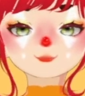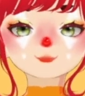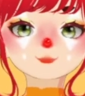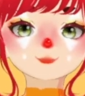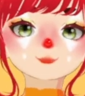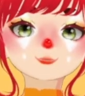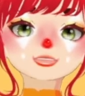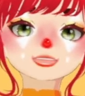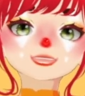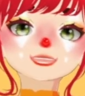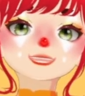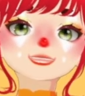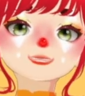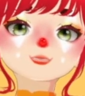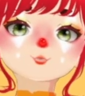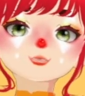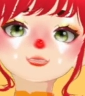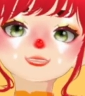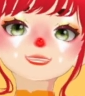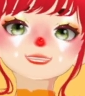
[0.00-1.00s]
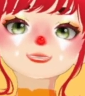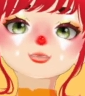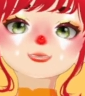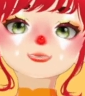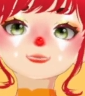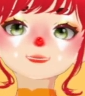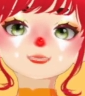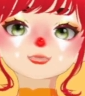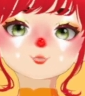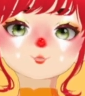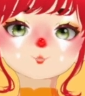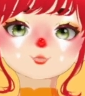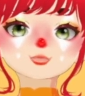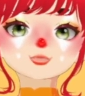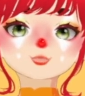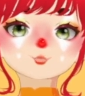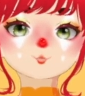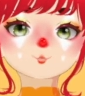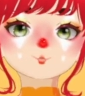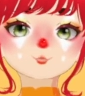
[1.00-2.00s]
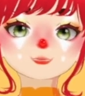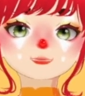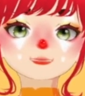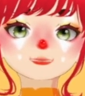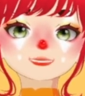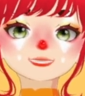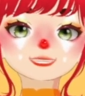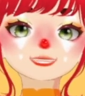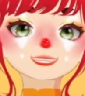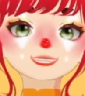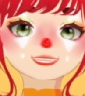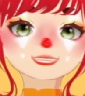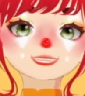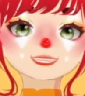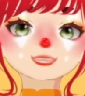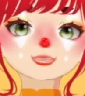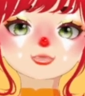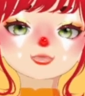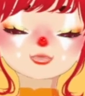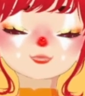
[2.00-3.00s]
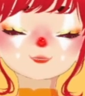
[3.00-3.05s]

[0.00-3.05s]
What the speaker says: and were able to use a